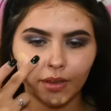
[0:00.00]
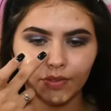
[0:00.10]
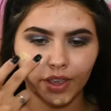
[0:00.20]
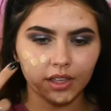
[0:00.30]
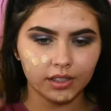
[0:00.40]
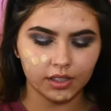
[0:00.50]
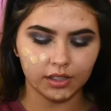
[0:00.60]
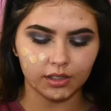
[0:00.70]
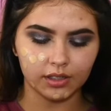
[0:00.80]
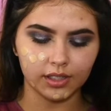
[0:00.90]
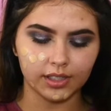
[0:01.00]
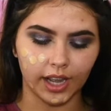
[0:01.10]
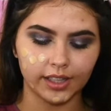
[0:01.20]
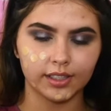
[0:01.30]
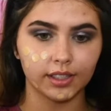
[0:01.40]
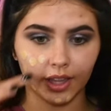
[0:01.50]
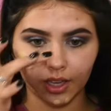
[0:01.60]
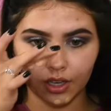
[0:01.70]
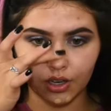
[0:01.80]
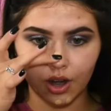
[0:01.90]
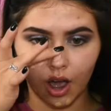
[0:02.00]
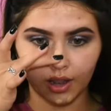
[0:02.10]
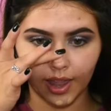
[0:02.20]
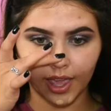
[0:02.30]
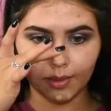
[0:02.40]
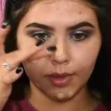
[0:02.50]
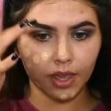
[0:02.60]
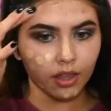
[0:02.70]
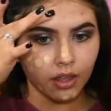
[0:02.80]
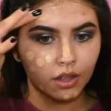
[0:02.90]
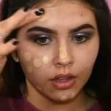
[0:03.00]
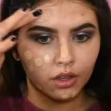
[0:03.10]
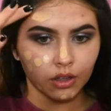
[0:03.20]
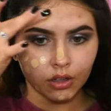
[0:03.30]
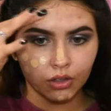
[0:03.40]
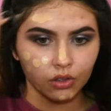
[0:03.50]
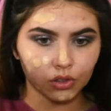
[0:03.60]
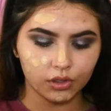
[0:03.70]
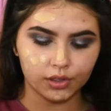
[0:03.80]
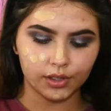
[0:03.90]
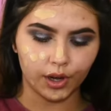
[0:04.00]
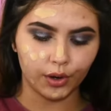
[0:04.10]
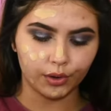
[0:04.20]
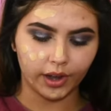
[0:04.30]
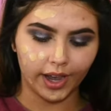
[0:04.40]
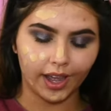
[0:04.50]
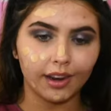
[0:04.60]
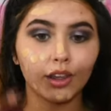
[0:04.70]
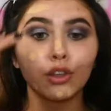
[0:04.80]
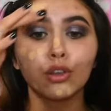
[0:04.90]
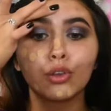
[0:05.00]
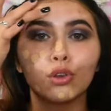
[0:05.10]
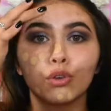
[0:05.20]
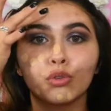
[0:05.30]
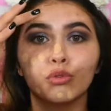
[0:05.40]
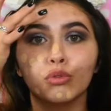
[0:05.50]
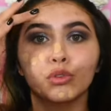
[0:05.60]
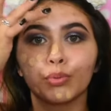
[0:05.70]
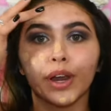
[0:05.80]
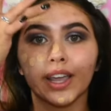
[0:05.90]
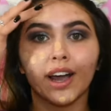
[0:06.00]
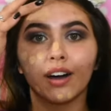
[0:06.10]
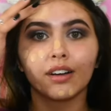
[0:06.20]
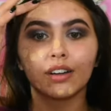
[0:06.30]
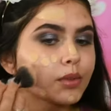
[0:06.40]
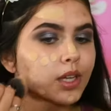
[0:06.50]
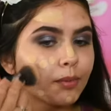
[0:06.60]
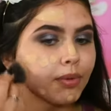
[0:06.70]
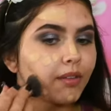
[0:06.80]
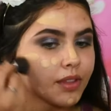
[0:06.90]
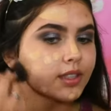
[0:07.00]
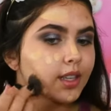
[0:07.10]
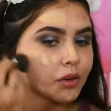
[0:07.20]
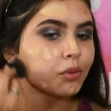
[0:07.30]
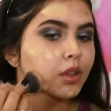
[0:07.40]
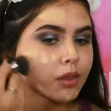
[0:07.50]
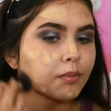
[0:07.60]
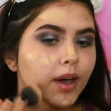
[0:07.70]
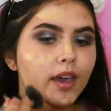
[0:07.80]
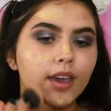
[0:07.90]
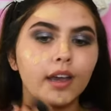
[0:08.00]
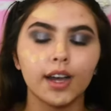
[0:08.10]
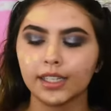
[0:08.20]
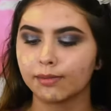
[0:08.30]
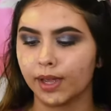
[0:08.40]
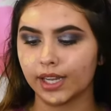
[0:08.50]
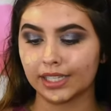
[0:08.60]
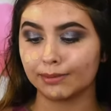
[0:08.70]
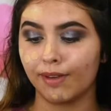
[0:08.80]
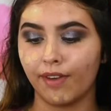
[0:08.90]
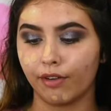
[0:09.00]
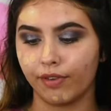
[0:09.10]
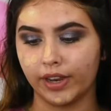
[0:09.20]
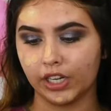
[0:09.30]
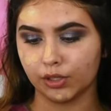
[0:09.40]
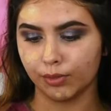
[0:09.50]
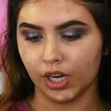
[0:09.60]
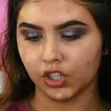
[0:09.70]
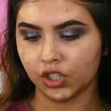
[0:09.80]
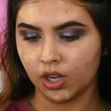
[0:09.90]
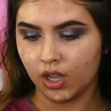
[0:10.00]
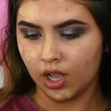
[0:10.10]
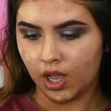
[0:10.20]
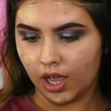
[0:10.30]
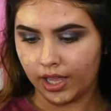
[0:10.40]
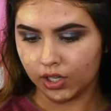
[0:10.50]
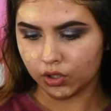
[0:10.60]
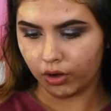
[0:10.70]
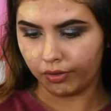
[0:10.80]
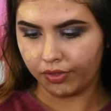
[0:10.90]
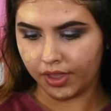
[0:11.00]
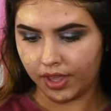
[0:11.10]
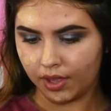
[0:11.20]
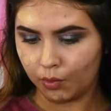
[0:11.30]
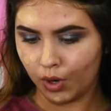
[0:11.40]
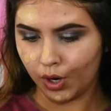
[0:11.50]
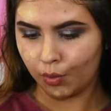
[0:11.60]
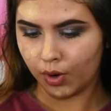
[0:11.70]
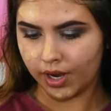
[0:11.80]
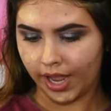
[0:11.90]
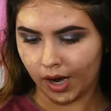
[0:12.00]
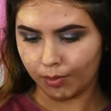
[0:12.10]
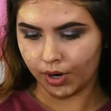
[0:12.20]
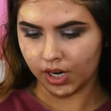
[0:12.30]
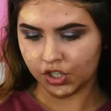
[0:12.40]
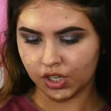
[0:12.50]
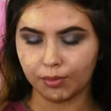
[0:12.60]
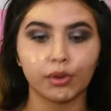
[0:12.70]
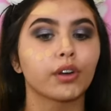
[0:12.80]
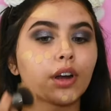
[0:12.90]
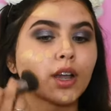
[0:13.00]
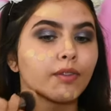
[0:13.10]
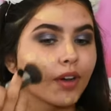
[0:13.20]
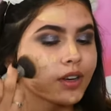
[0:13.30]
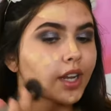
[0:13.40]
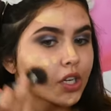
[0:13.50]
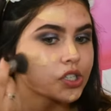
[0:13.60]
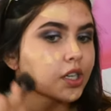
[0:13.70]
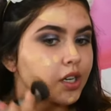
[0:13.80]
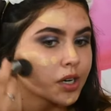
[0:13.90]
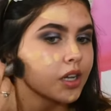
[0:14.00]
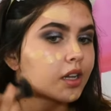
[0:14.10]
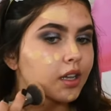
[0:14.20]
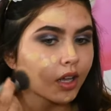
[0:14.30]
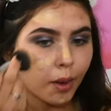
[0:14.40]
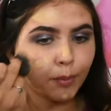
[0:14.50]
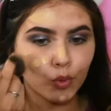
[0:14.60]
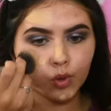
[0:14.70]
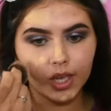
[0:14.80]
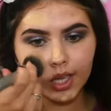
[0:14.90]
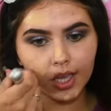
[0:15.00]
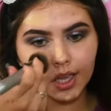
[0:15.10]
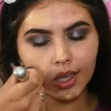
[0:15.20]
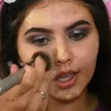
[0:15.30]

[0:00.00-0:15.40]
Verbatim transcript: my face just decides to like not like me. So I had a huge breakout. I'm just going to buff this in with my I T Cosmetics. This is my favorite foundation brush. It is called the one oh one Airbrush Blurring Foundation Kabuki.